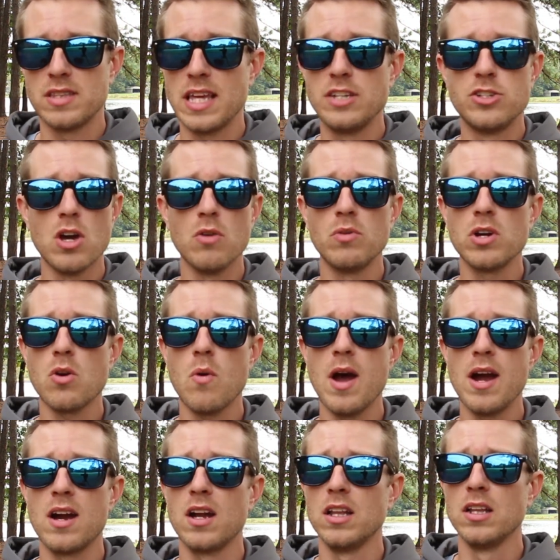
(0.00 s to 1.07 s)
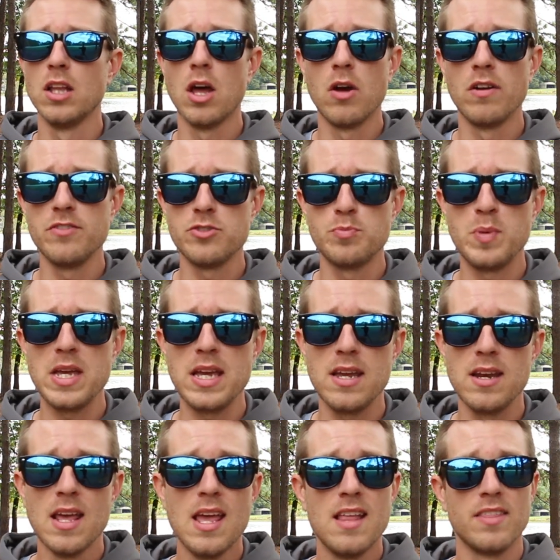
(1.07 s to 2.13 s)
They don't require a load of
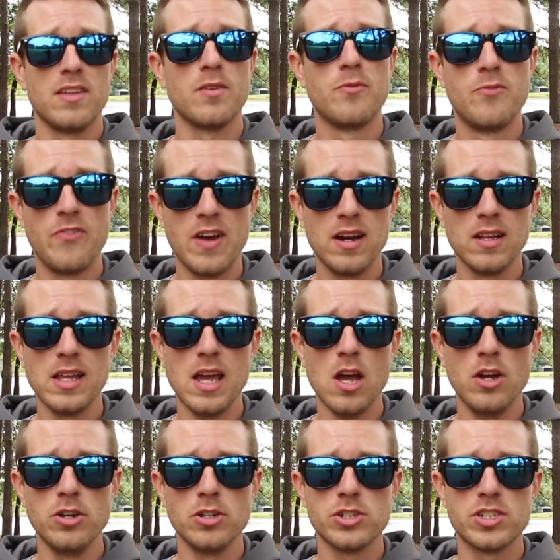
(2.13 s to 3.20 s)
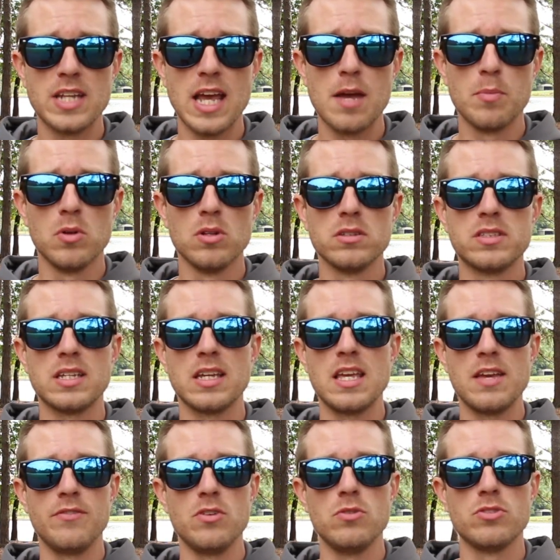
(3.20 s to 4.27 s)
speed. They're fairly understable to
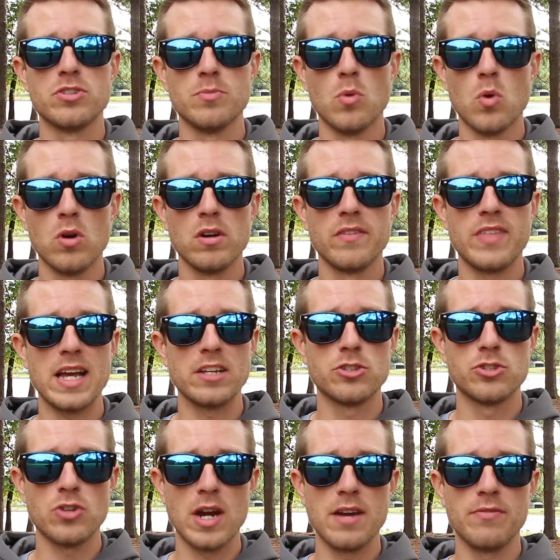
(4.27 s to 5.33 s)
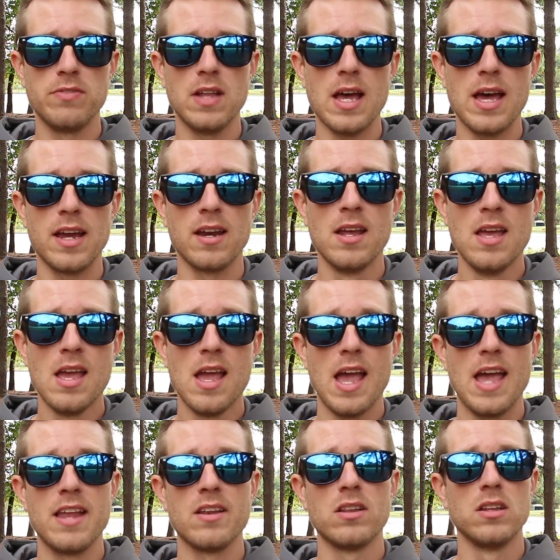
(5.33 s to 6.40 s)
give you some more of that straight flight
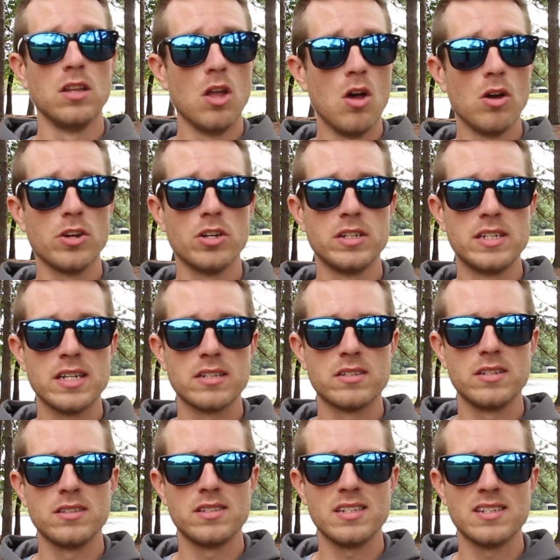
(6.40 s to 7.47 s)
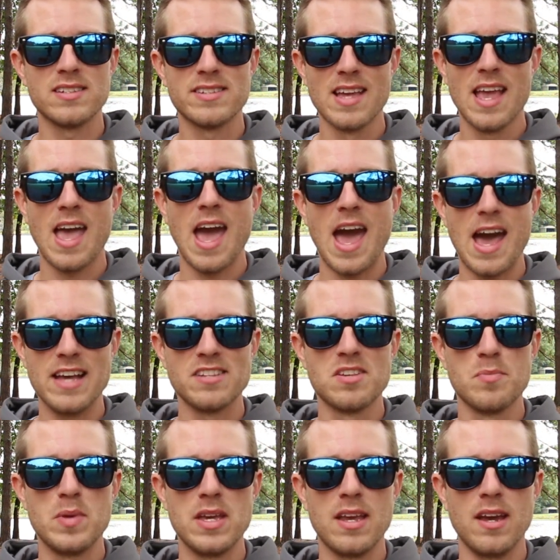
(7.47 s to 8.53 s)
and longer distances as
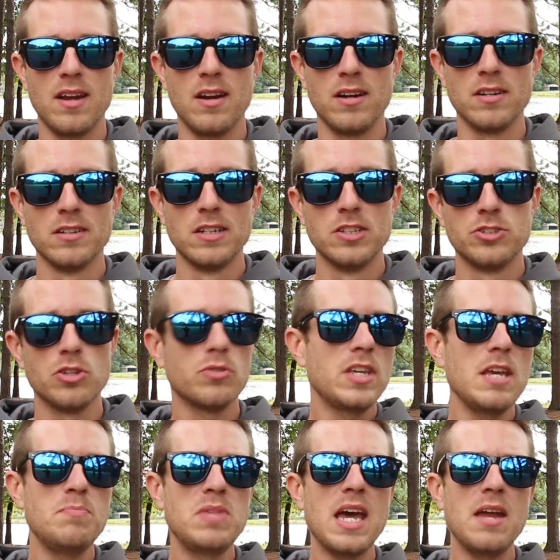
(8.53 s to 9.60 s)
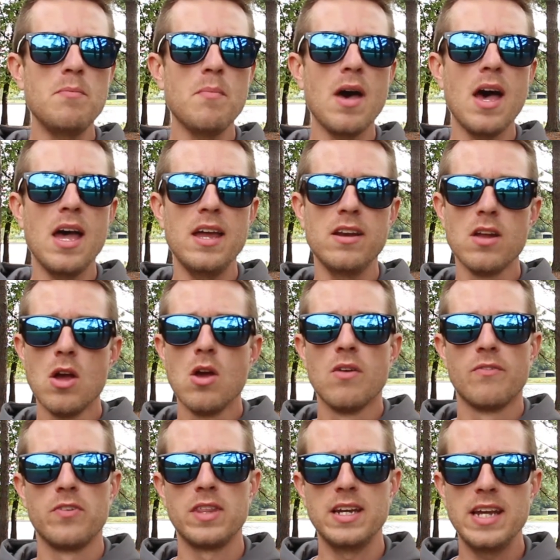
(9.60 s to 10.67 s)
a beginner. So keep that in mind
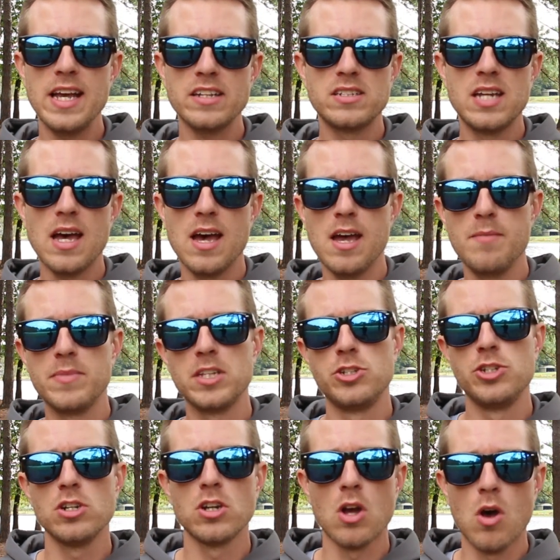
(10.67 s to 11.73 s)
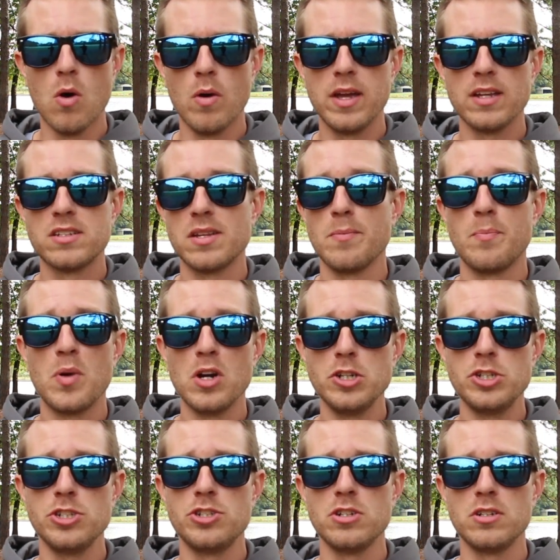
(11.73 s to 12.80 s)
for the next time that you're going to
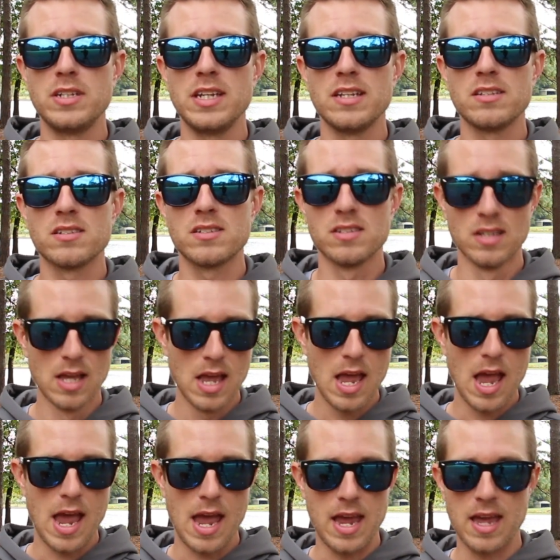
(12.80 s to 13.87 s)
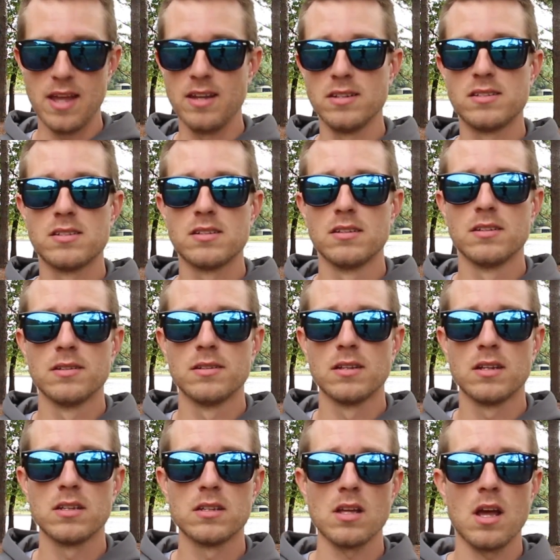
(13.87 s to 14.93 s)
purchase your discs, and
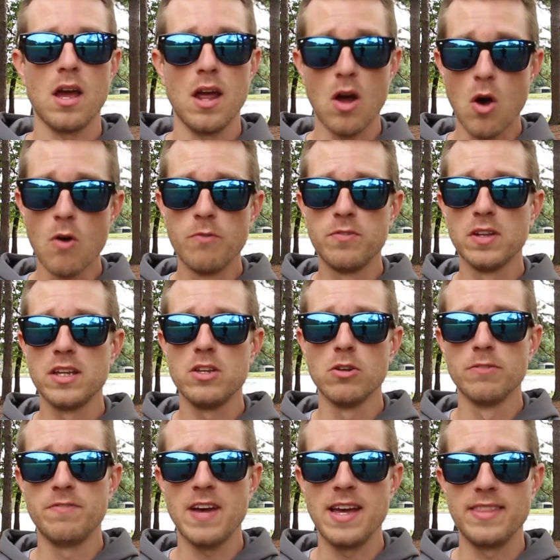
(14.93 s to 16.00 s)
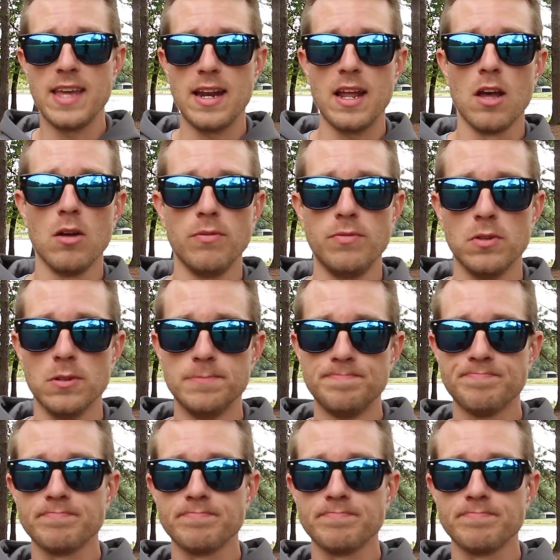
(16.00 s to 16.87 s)
hopefully you'll find that helpful.